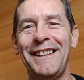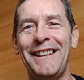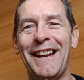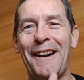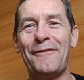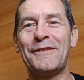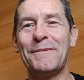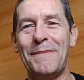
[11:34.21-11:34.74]
You
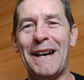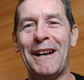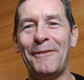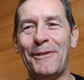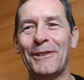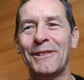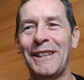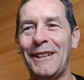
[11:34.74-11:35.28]
have to buy
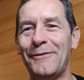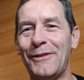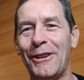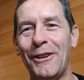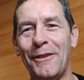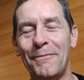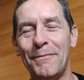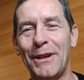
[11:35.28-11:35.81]
what they've
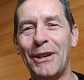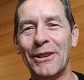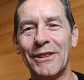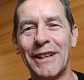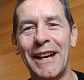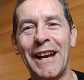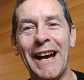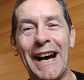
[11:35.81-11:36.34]
got on board.
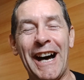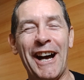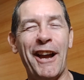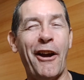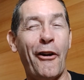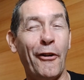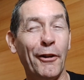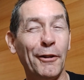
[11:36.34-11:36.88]
I
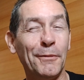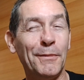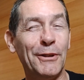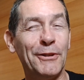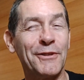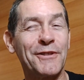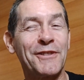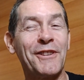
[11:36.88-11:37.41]

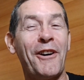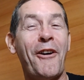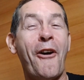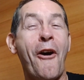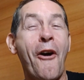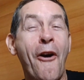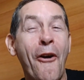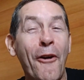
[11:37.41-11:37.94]
almost
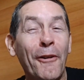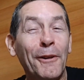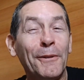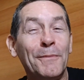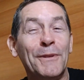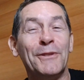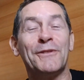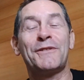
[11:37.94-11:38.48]

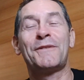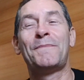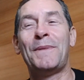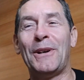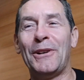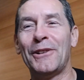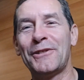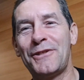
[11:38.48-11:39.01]

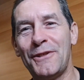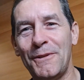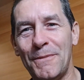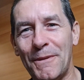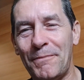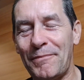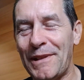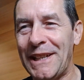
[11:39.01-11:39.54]
bought a tube
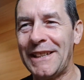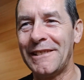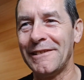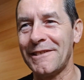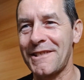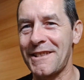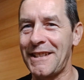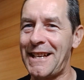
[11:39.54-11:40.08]
of
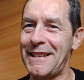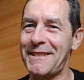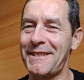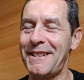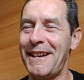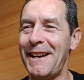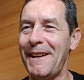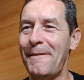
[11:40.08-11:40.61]
Pringles
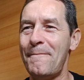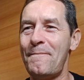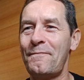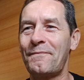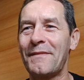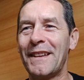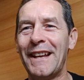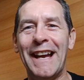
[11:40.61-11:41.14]
last night.
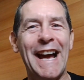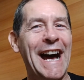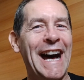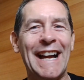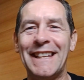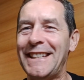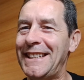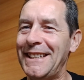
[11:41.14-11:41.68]

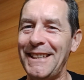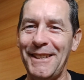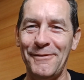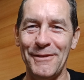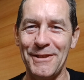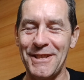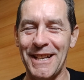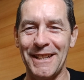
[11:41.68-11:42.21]
I didn't
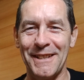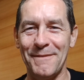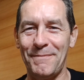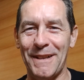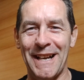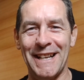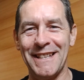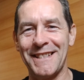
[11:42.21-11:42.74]
even check the
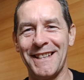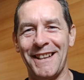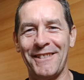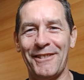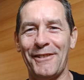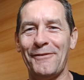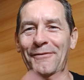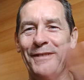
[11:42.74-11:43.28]
price.
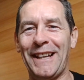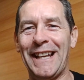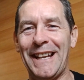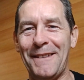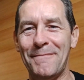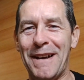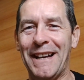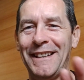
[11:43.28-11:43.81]
Forget
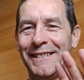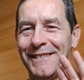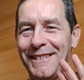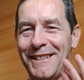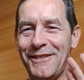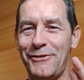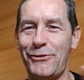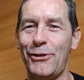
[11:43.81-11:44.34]
it, Michael.
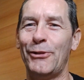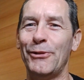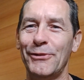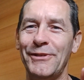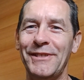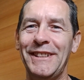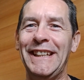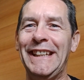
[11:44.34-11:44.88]
You
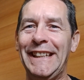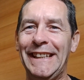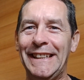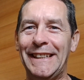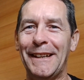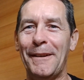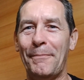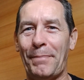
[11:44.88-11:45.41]
don't
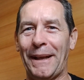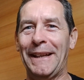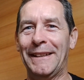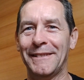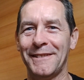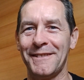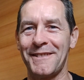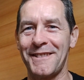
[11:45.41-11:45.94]
need
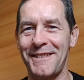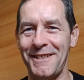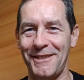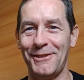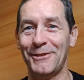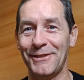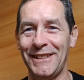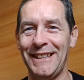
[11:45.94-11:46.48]
Pringles. You
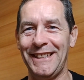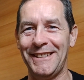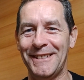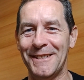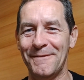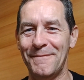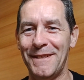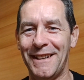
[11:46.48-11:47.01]
don't need
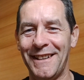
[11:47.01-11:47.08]
them.